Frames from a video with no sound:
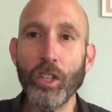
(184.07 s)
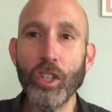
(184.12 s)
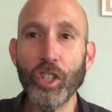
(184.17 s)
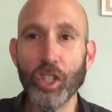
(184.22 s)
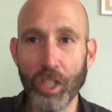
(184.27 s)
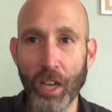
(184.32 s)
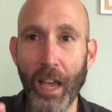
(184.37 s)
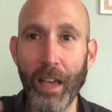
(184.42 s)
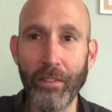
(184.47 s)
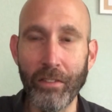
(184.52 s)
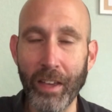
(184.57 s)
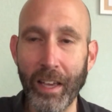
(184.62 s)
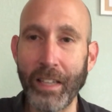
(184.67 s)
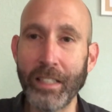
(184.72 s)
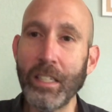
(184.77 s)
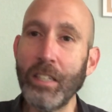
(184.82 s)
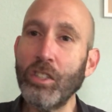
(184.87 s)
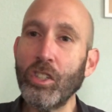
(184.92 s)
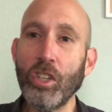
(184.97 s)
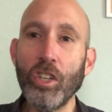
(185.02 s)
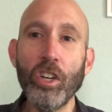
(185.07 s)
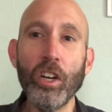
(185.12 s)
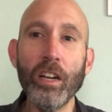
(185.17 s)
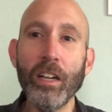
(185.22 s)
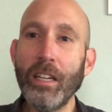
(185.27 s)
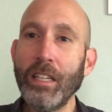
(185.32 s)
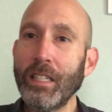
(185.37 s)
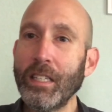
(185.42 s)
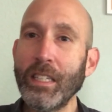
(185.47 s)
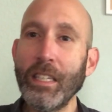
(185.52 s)
shavings. And so you're
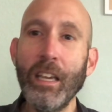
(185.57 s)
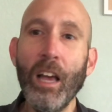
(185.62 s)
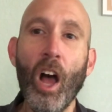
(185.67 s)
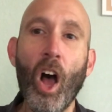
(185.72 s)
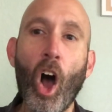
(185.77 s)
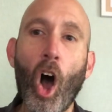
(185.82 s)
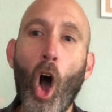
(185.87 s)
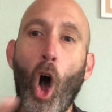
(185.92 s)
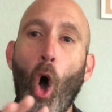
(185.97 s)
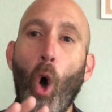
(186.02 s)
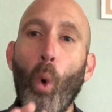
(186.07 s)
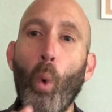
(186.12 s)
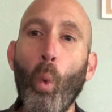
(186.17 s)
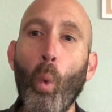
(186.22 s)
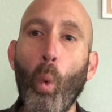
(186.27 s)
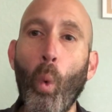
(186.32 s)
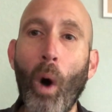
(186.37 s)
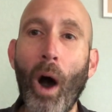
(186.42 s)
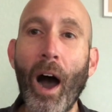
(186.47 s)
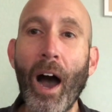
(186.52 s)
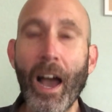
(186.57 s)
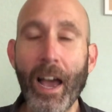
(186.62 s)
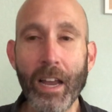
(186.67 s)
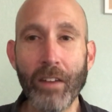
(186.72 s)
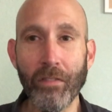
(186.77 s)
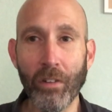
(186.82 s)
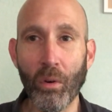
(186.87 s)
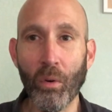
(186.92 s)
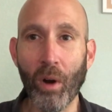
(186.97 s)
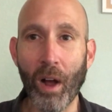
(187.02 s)
going to see a wide
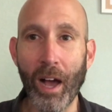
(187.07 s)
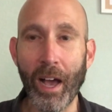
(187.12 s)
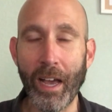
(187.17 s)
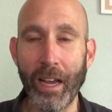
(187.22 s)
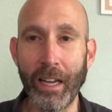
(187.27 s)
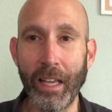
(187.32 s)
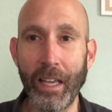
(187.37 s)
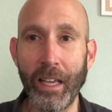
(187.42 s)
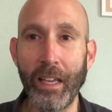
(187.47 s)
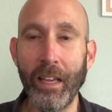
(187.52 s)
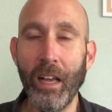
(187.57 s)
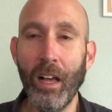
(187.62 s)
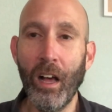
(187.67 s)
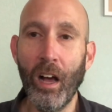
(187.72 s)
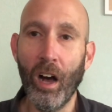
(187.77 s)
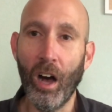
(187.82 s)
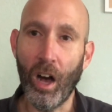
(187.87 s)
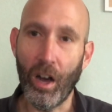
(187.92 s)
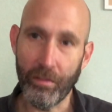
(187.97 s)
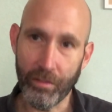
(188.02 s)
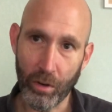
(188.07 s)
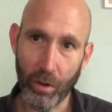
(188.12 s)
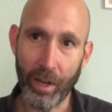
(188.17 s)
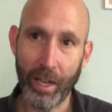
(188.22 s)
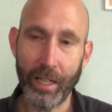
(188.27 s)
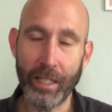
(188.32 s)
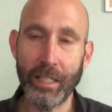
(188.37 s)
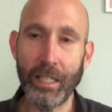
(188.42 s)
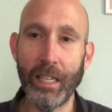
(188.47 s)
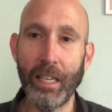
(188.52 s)
variety of
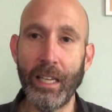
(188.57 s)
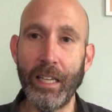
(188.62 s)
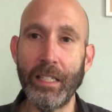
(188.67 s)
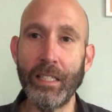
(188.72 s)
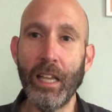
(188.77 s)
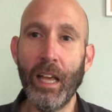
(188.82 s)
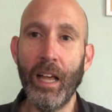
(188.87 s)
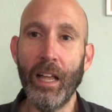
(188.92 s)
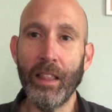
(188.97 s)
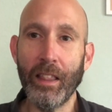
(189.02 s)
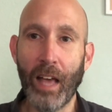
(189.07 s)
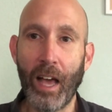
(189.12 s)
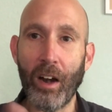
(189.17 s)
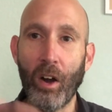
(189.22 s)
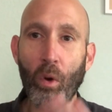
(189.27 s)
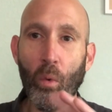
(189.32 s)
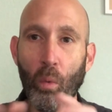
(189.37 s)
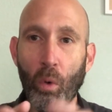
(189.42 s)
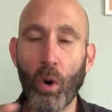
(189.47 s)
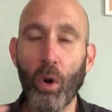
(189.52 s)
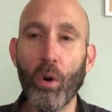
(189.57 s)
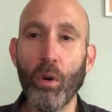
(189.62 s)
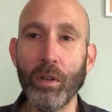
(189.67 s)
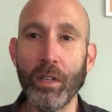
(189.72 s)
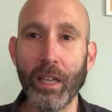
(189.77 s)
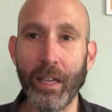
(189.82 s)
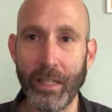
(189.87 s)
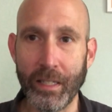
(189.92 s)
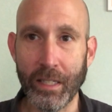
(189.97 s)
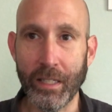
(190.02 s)
green teas that are rolled
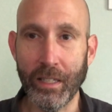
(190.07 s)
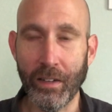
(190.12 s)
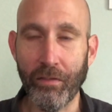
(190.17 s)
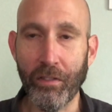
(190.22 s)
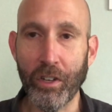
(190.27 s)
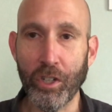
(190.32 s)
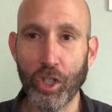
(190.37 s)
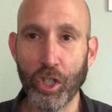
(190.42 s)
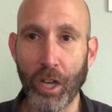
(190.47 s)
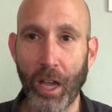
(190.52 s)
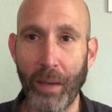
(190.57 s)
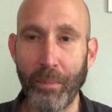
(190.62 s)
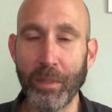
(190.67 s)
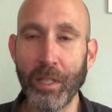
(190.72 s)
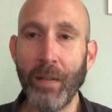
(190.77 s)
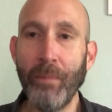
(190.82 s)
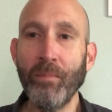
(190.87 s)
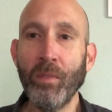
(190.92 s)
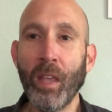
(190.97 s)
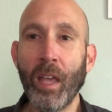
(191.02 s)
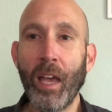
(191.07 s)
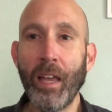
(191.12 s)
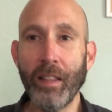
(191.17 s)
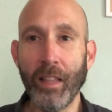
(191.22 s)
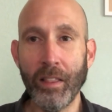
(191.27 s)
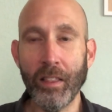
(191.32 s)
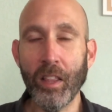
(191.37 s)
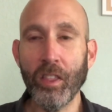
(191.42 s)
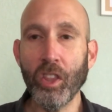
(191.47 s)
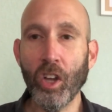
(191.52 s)
into different shapes. And
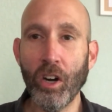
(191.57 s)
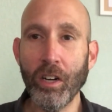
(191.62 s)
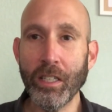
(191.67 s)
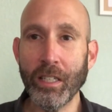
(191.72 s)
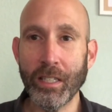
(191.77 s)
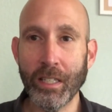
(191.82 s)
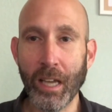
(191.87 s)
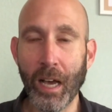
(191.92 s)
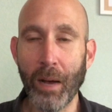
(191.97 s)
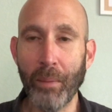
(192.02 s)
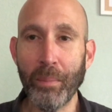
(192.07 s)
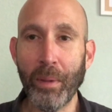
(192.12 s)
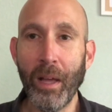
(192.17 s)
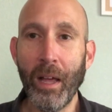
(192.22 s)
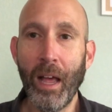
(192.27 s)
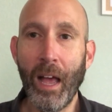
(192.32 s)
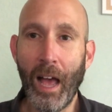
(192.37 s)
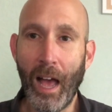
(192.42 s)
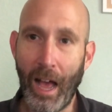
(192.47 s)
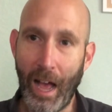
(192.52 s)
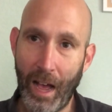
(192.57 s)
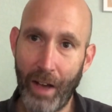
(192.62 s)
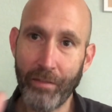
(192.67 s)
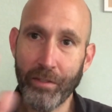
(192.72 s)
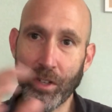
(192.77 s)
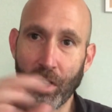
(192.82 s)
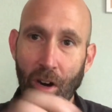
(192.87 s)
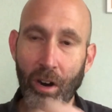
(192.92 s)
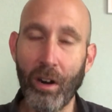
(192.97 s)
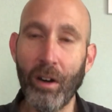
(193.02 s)
then the third step
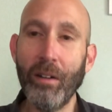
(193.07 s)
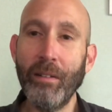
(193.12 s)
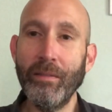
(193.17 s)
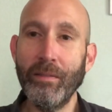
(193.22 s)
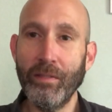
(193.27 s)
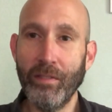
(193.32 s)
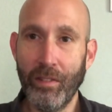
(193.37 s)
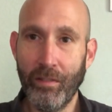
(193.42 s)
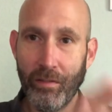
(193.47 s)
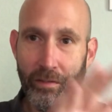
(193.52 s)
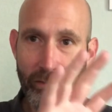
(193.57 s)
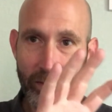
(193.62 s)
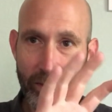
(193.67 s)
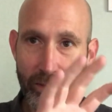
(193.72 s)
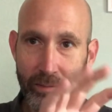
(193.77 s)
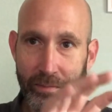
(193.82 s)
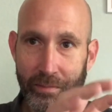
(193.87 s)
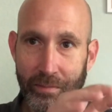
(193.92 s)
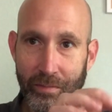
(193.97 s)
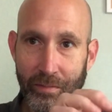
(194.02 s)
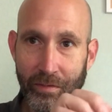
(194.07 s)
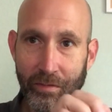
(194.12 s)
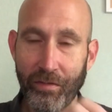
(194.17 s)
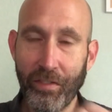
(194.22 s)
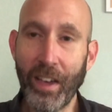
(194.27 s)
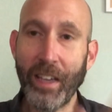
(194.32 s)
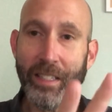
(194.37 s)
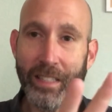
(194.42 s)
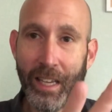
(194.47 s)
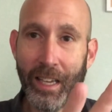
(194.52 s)
after
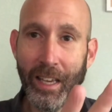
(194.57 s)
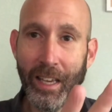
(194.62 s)
fixing